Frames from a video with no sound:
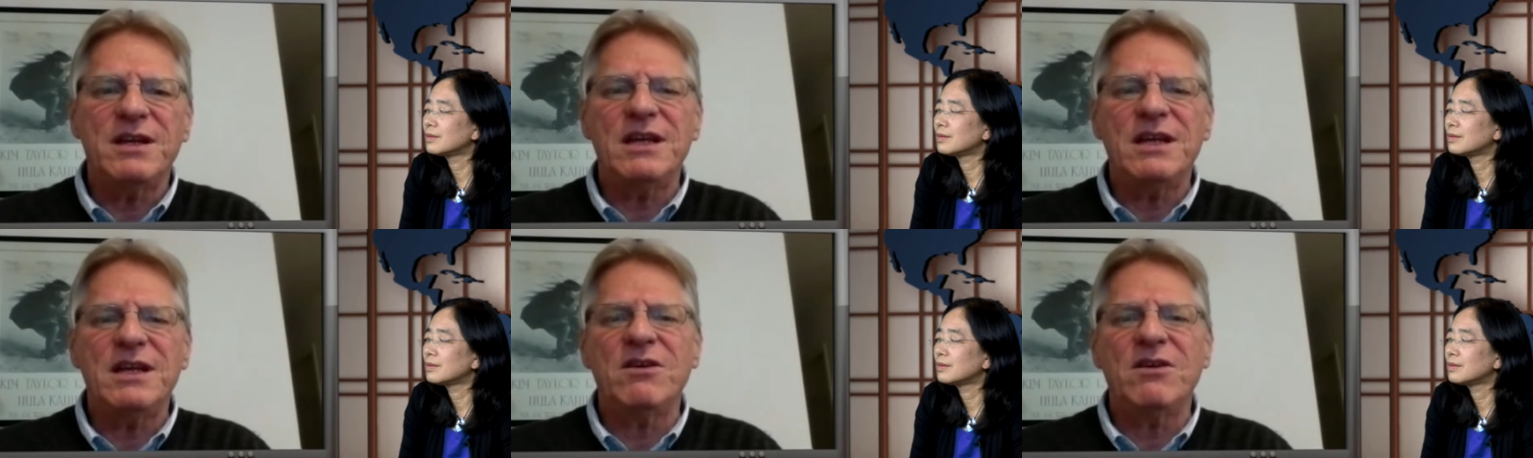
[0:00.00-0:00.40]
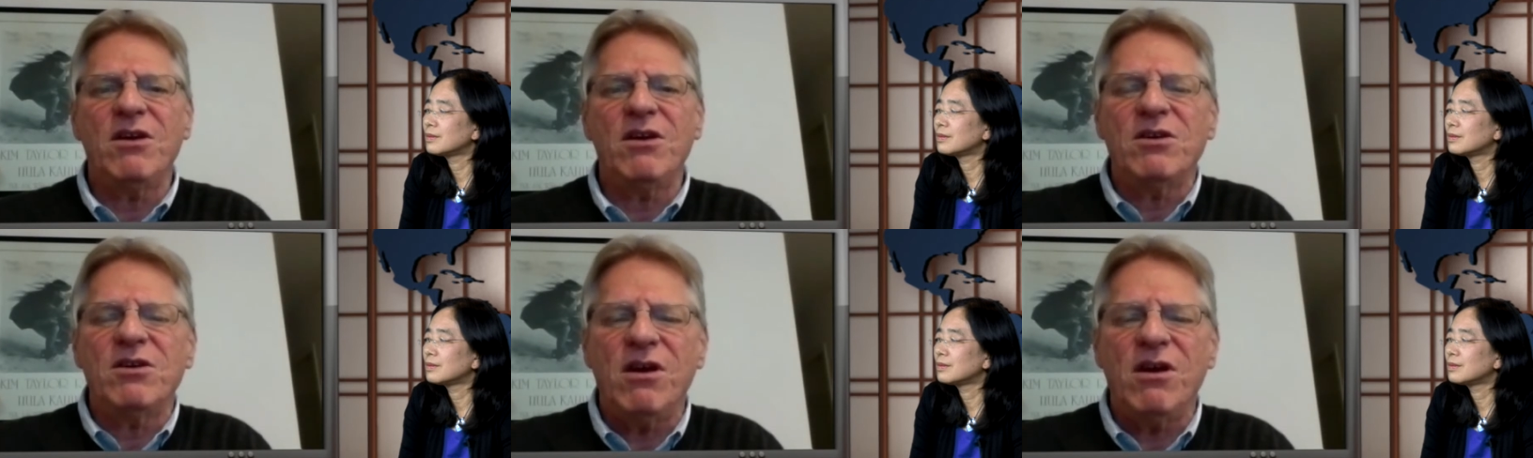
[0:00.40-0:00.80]
Speaker 1: Hong
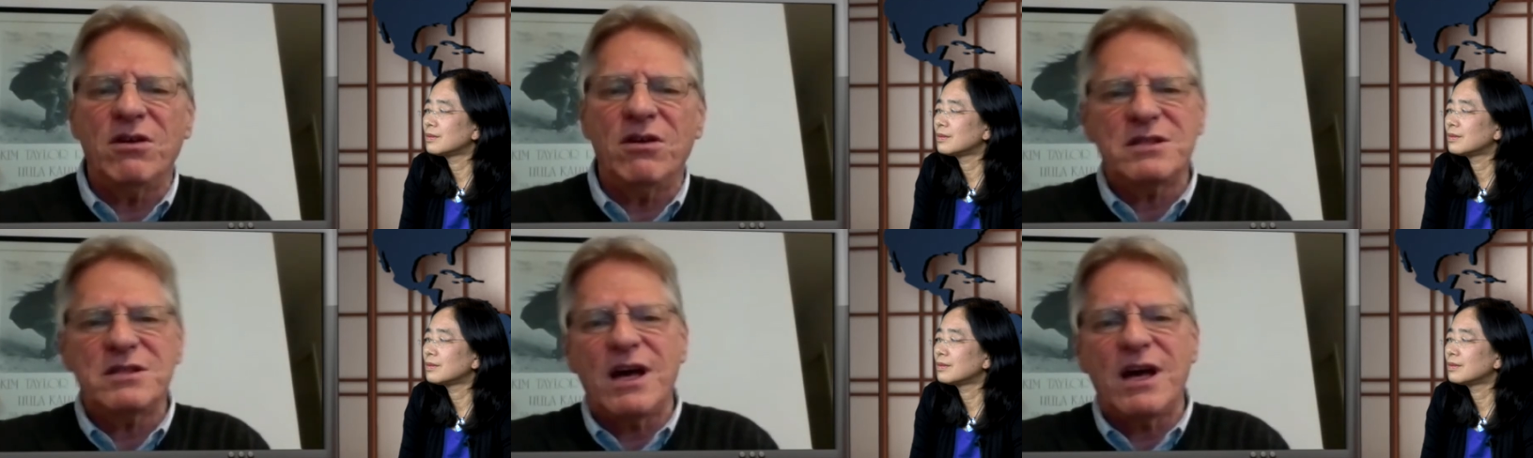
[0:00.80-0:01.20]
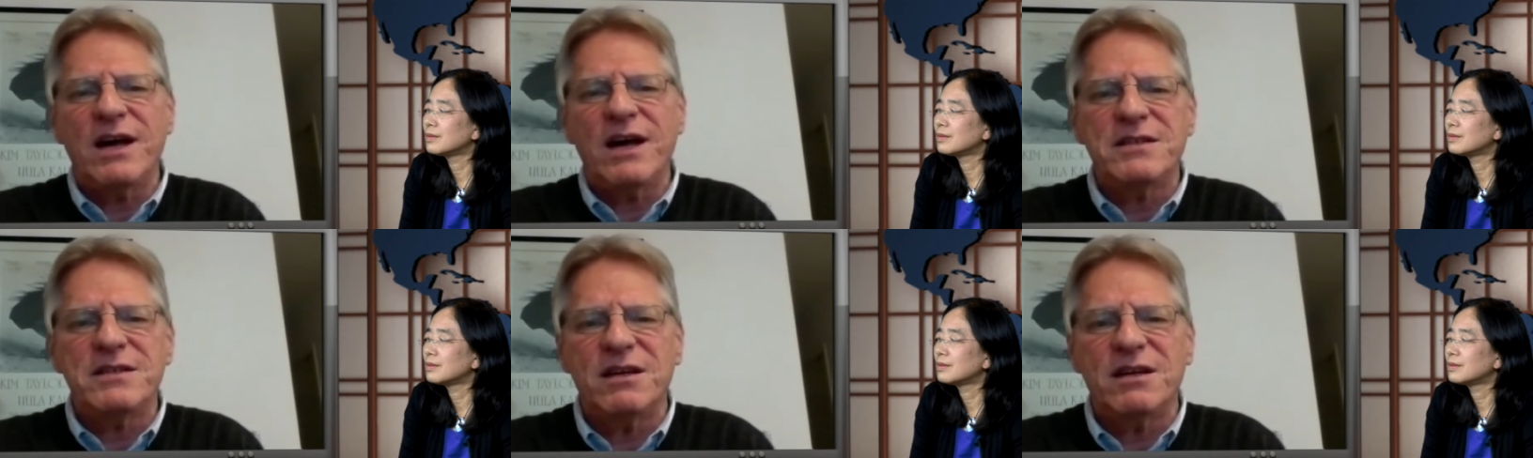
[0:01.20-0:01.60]
Kong's eyes,
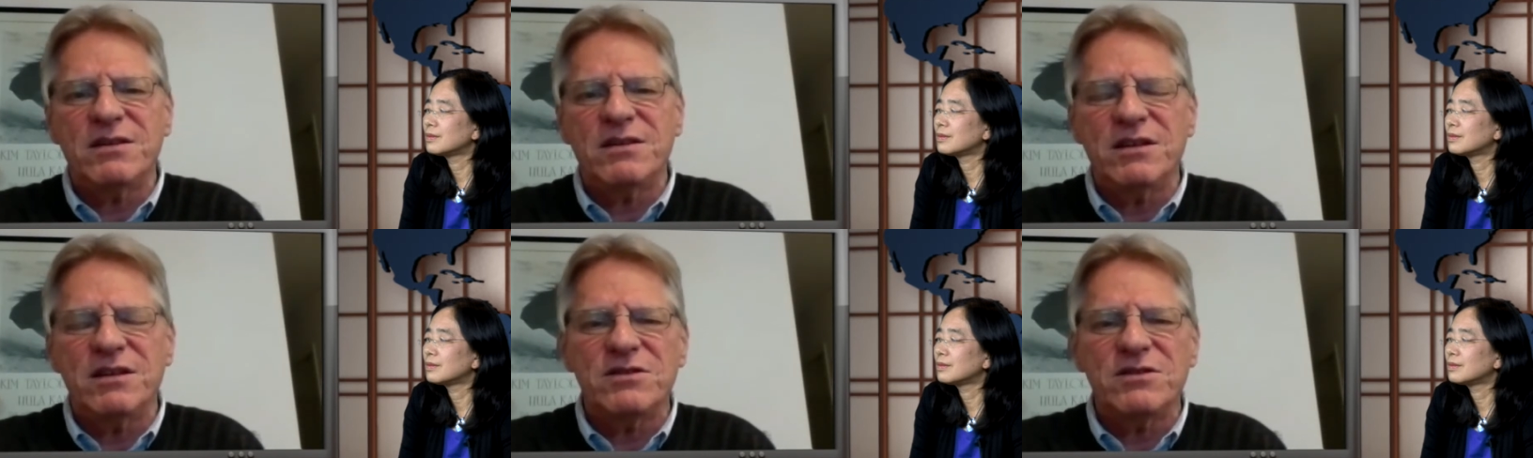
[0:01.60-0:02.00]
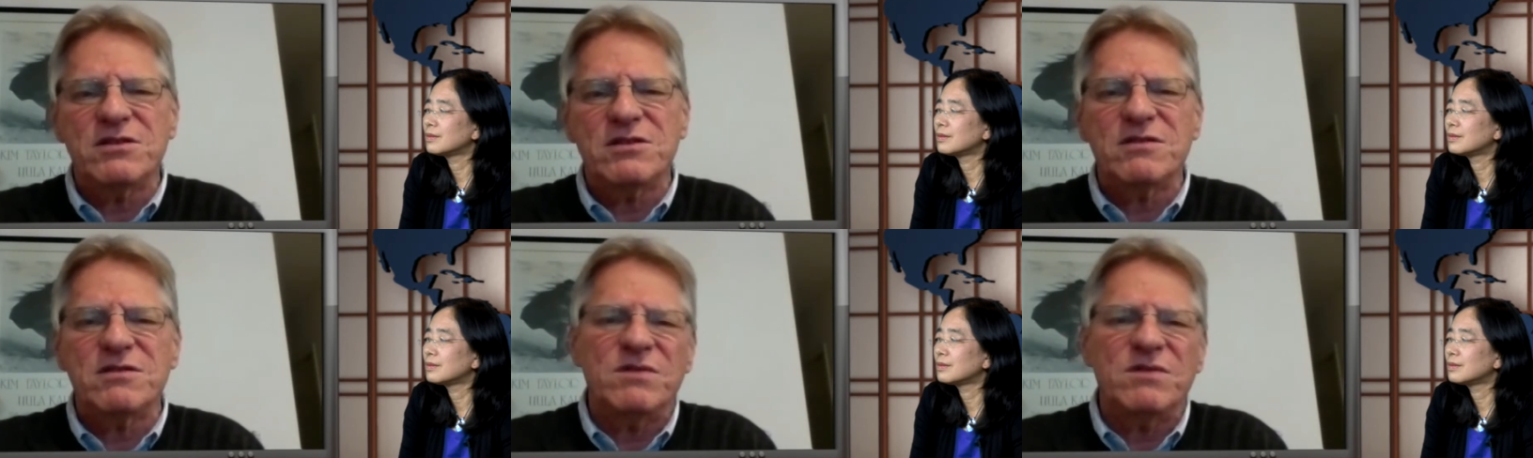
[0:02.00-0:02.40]
there, there's
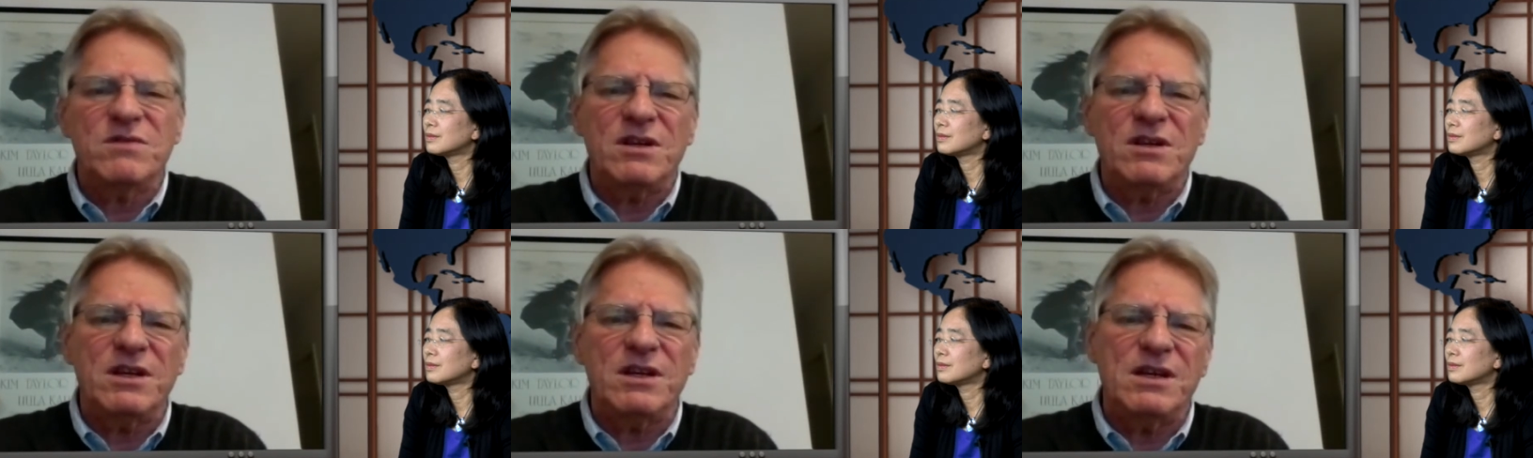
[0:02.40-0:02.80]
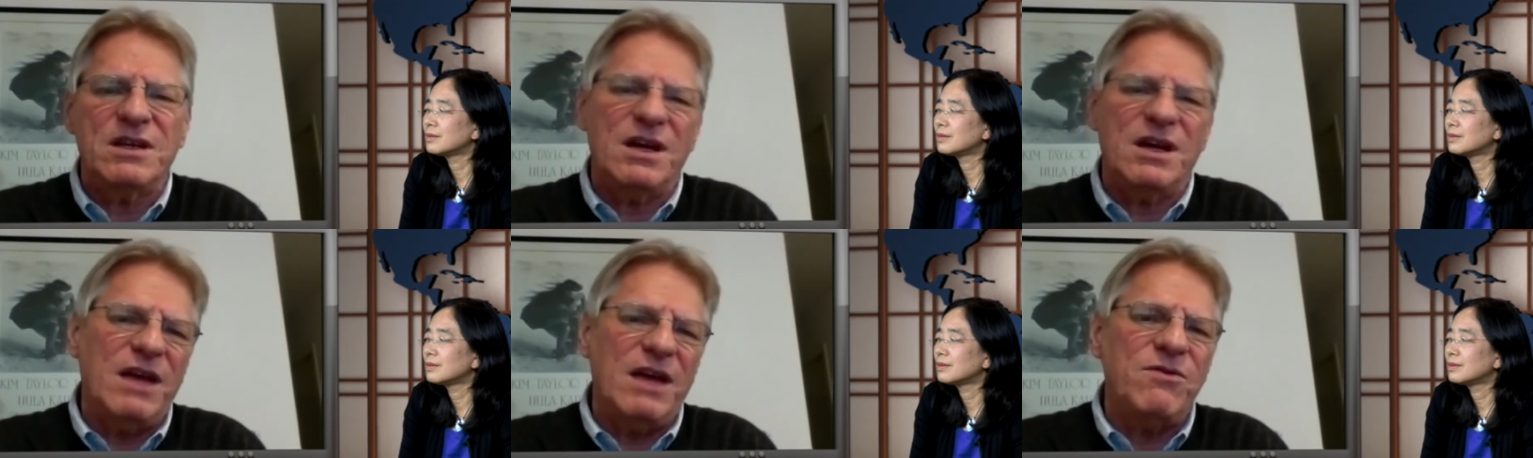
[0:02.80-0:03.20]
really a
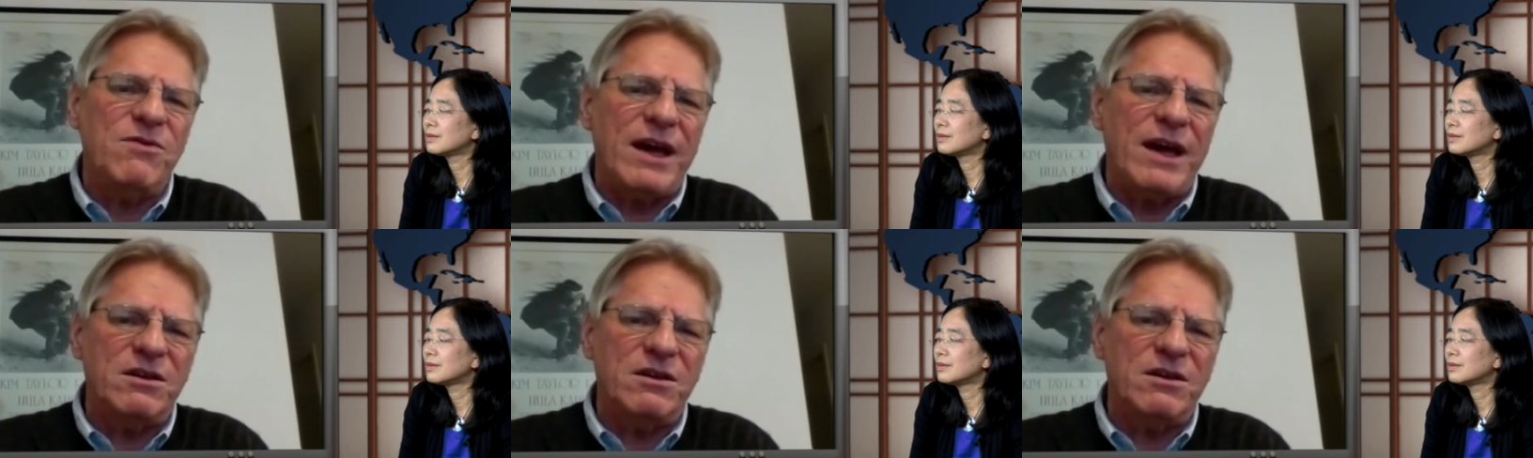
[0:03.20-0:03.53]
vacuum.